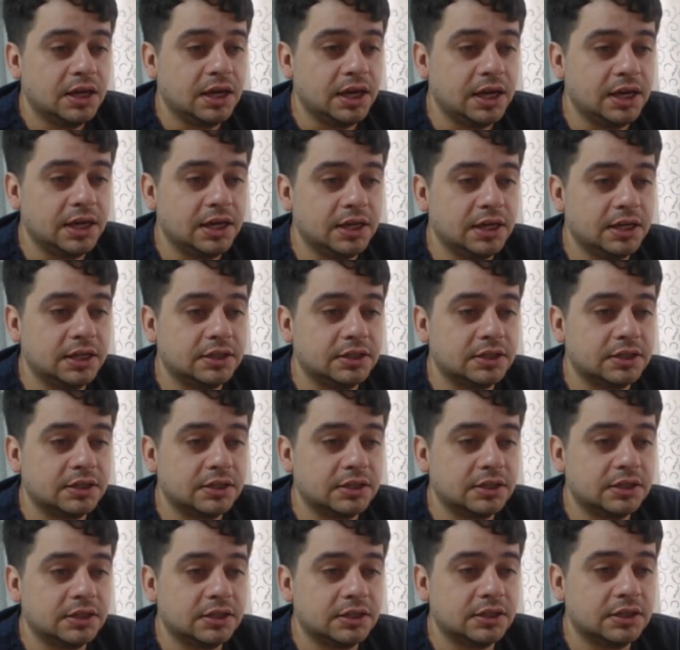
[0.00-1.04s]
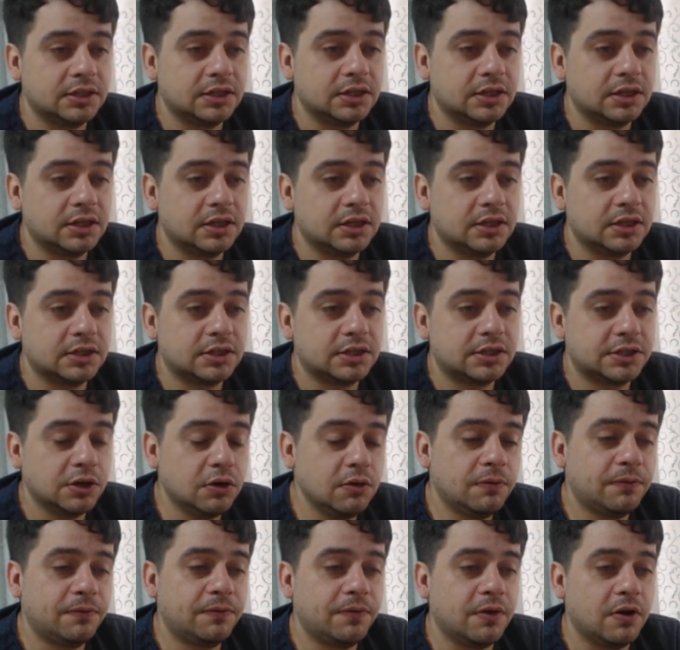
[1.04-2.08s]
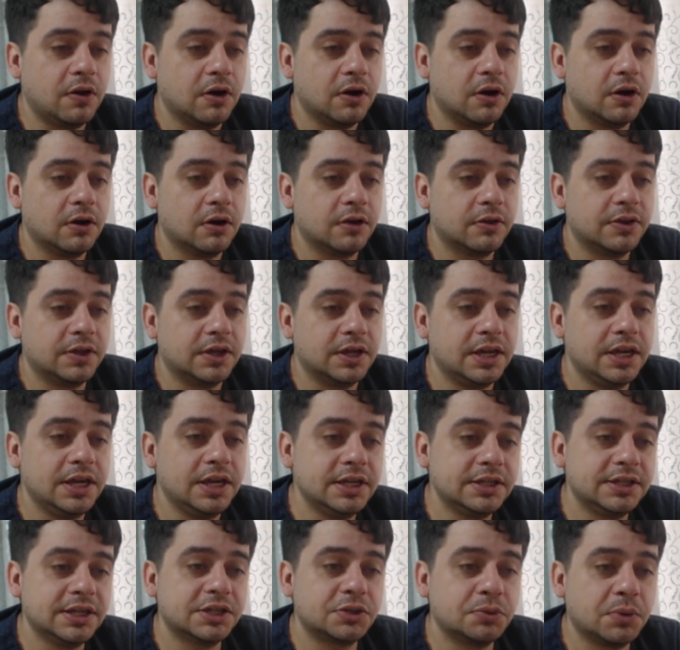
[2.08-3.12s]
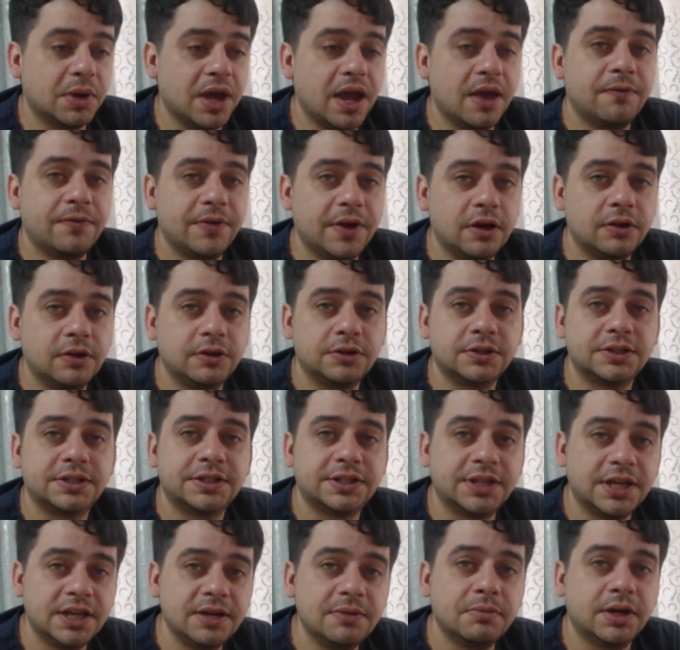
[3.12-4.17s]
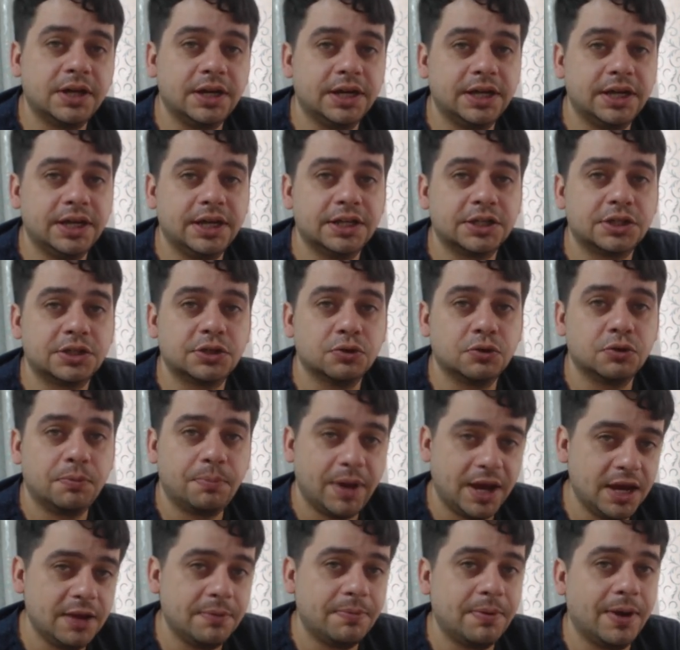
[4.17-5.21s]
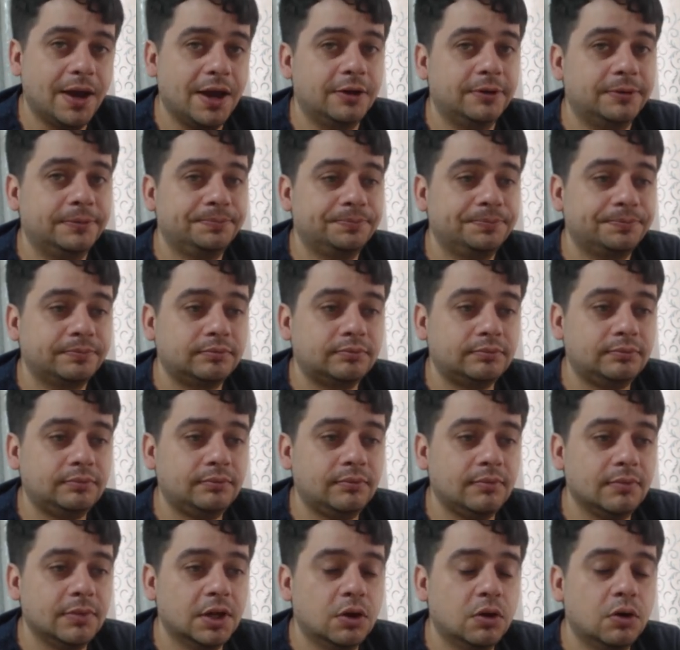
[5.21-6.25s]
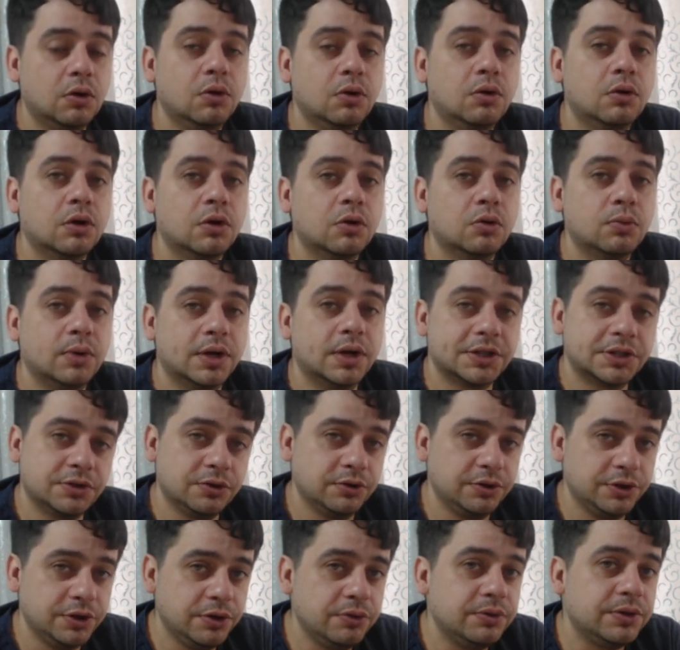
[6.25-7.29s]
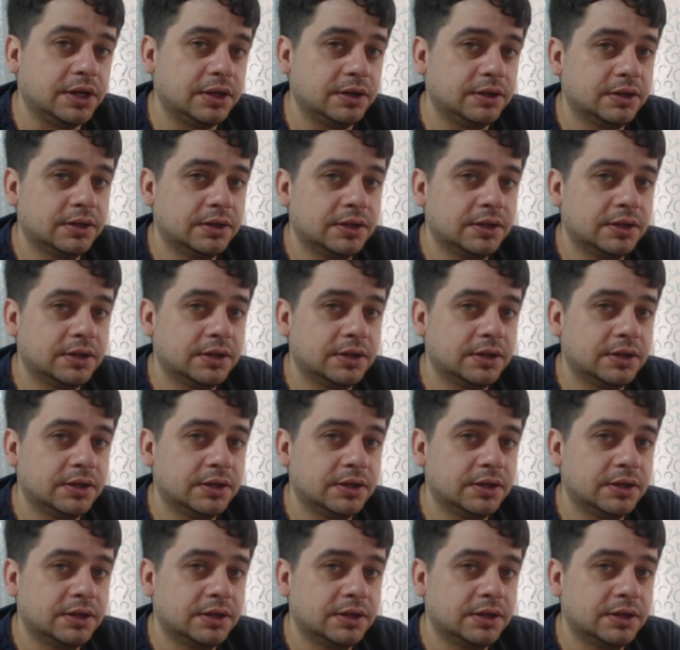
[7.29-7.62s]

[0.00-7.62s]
and so far, the easiest way I found to send money is through PayPal or Western Union.